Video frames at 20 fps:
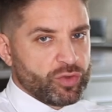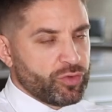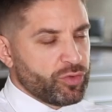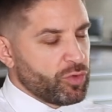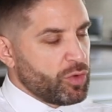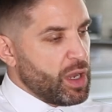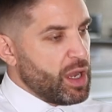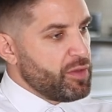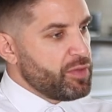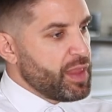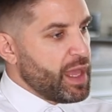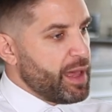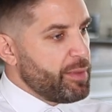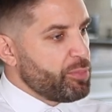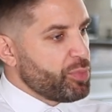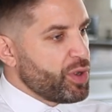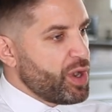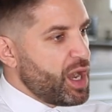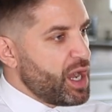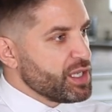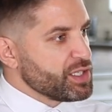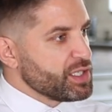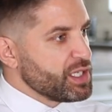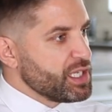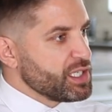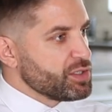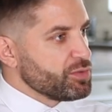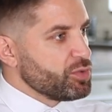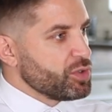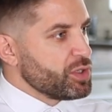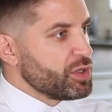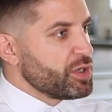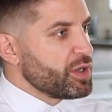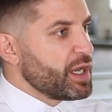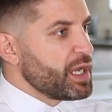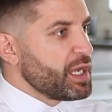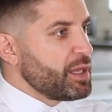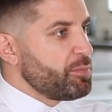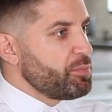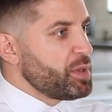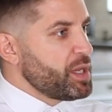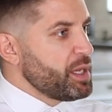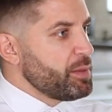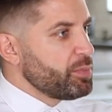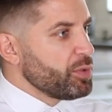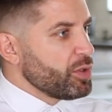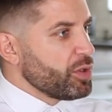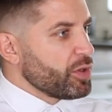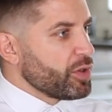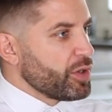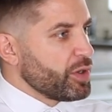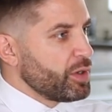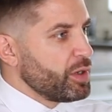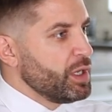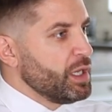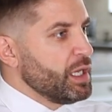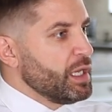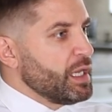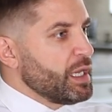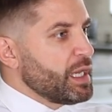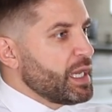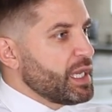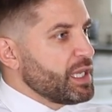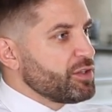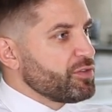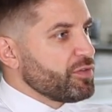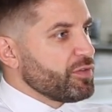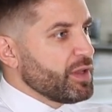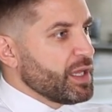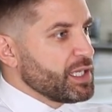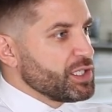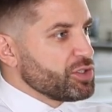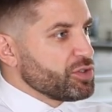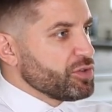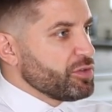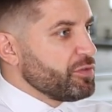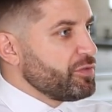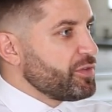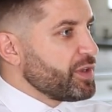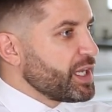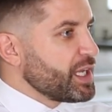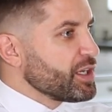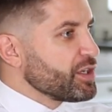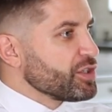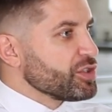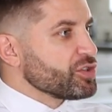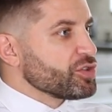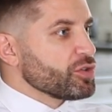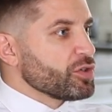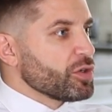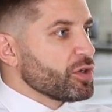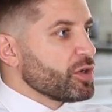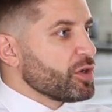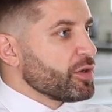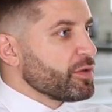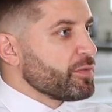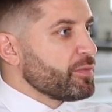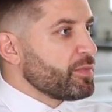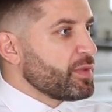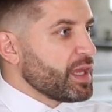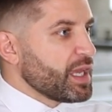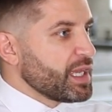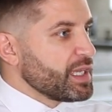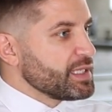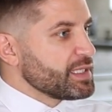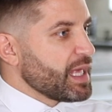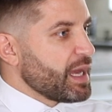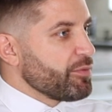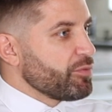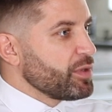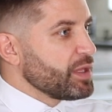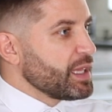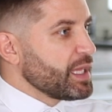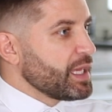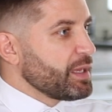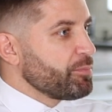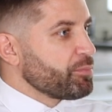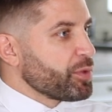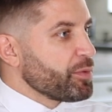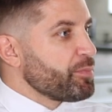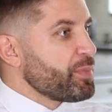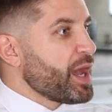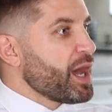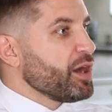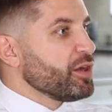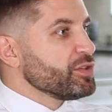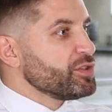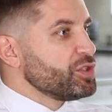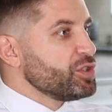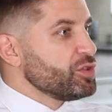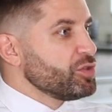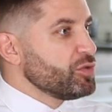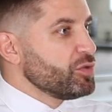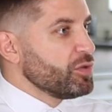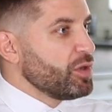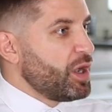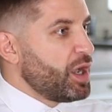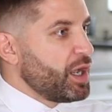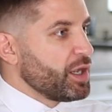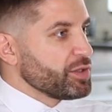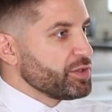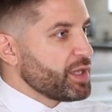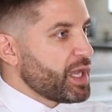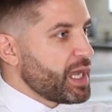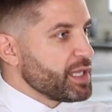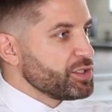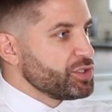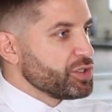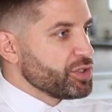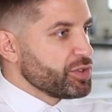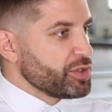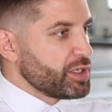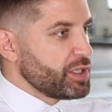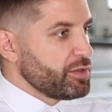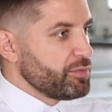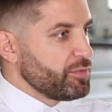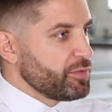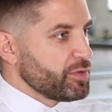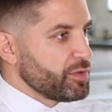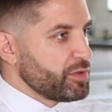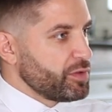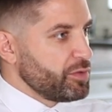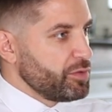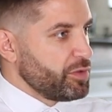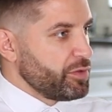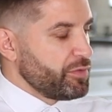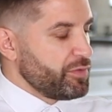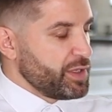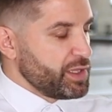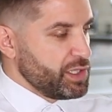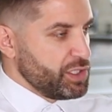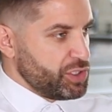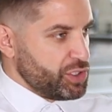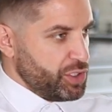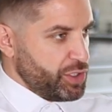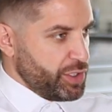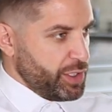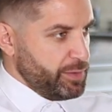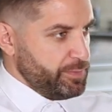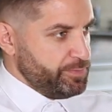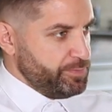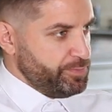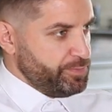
throughout that process, were there any people or influential figures or things that really propelled you on that journey, through the fitness journey?